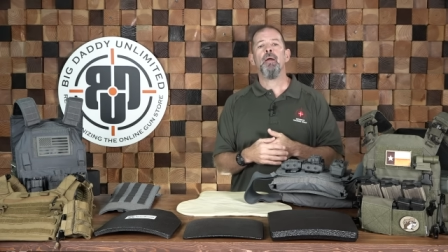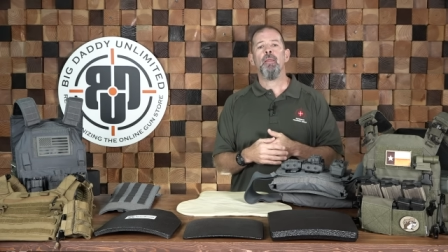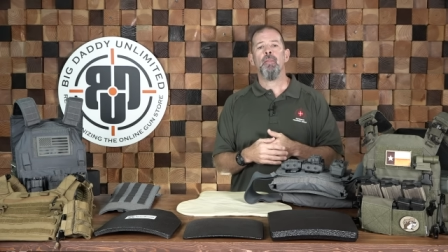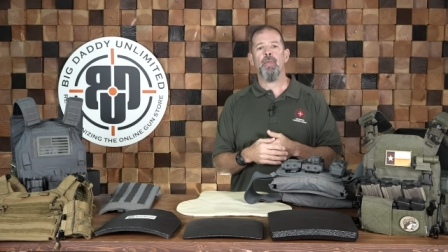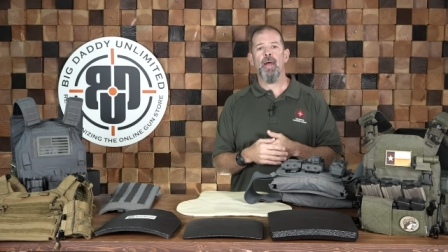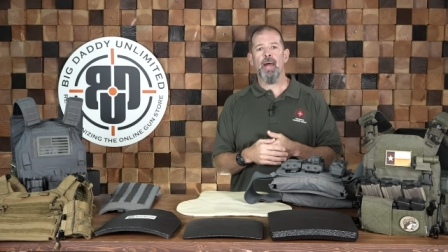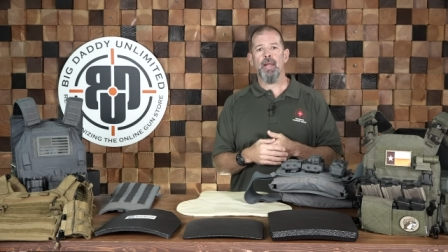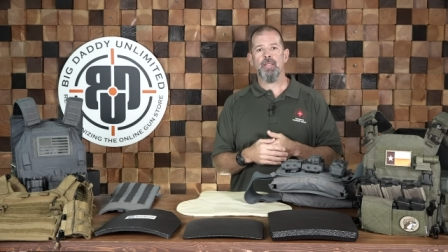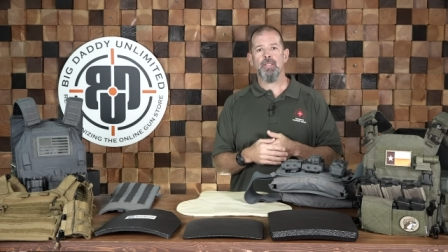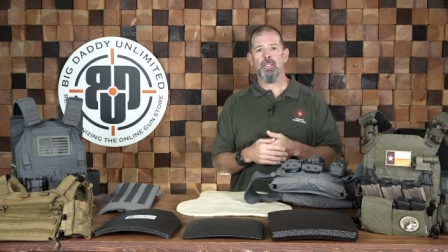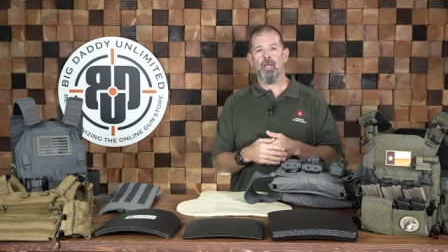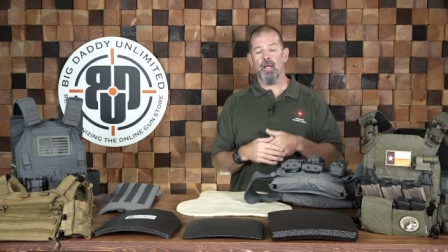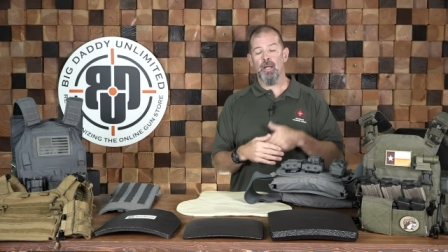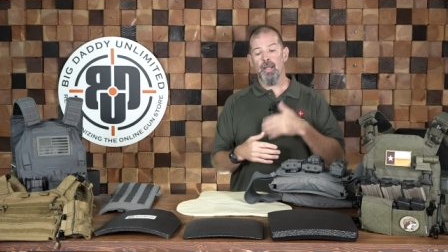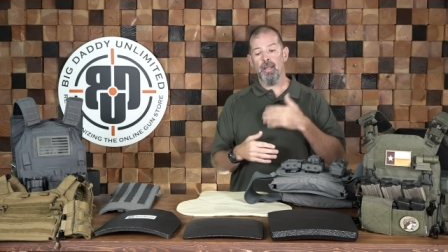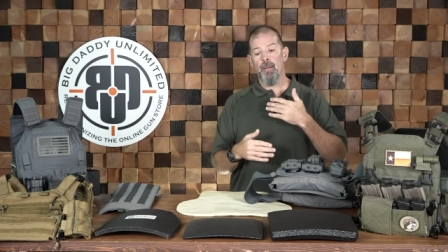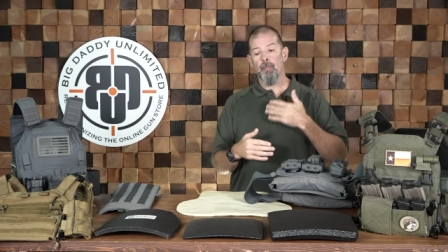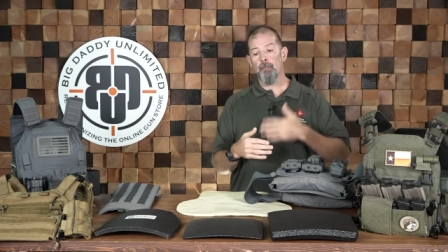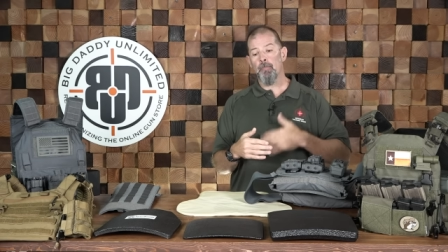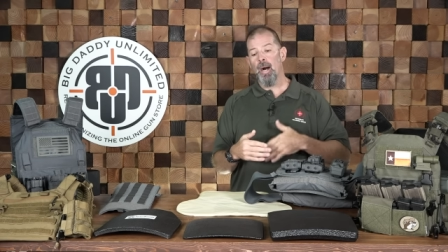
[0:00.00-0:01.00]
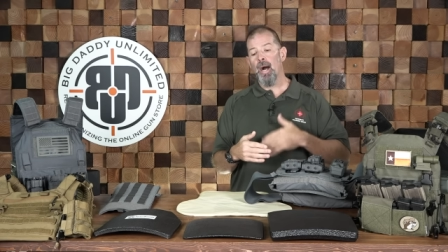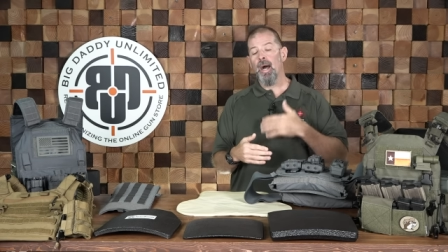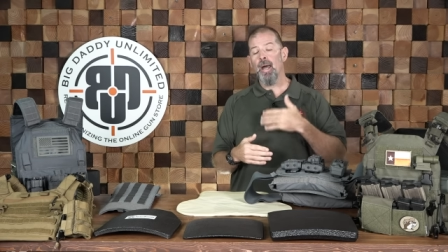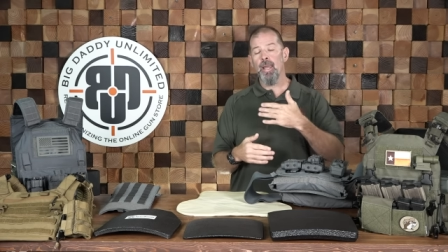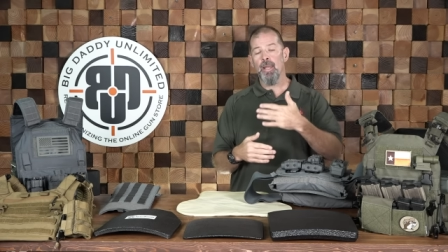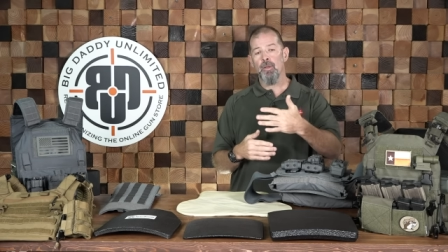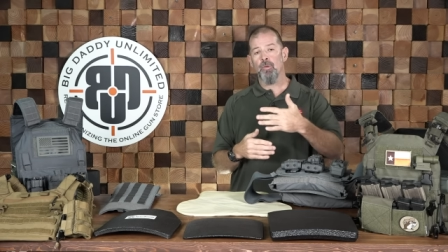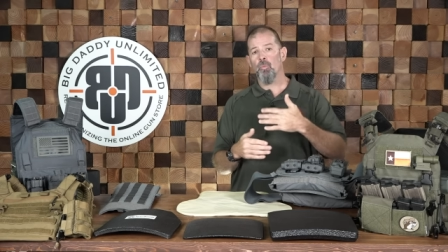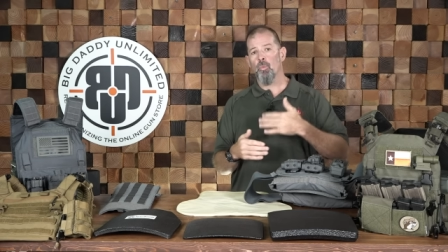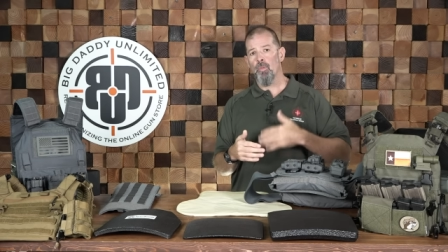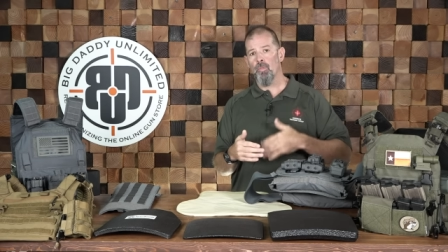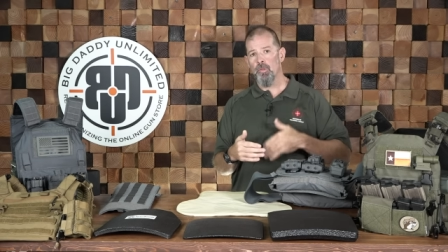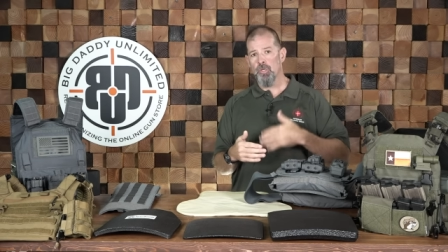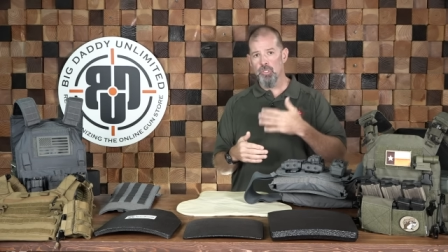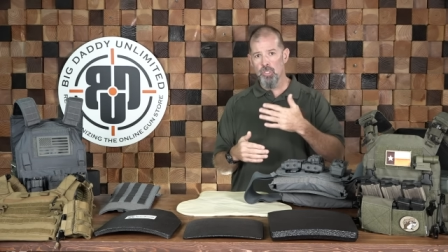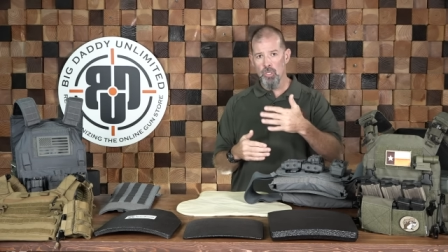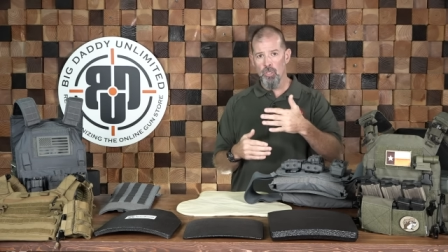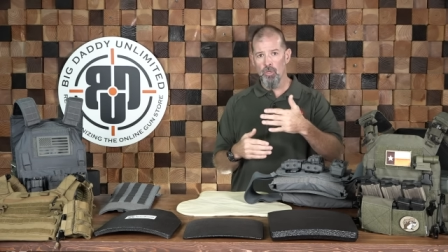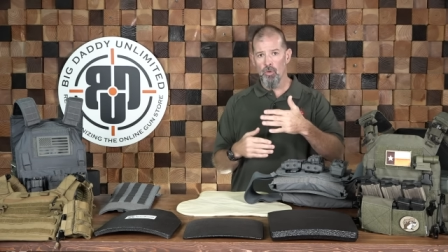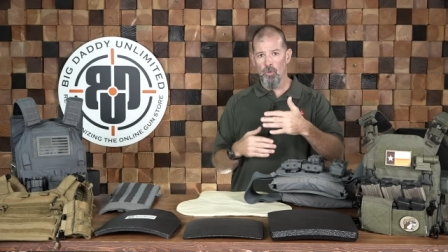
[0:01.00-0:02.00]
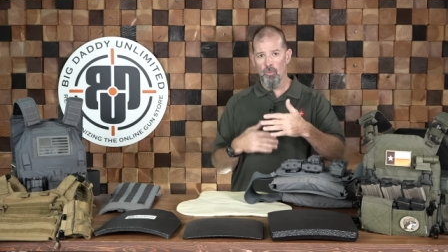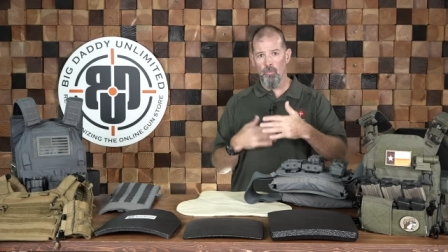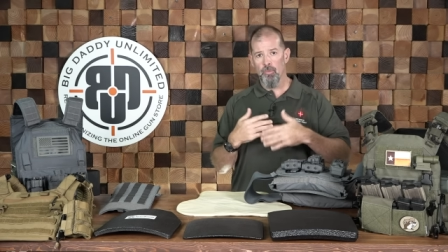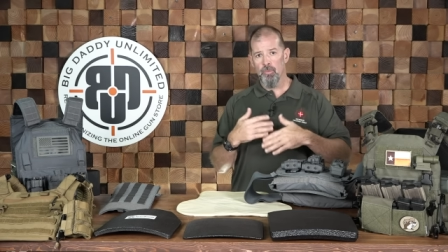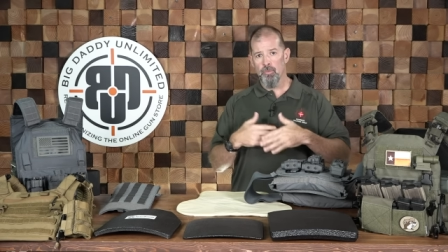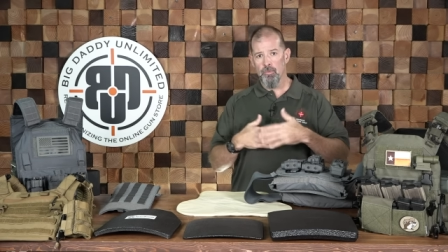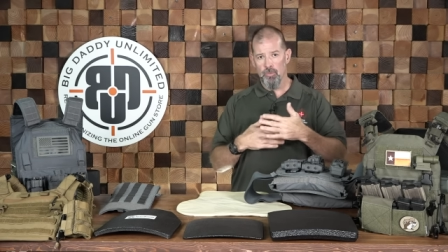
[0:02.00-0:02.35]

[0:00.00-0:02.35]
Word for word: that uh, combined with the two,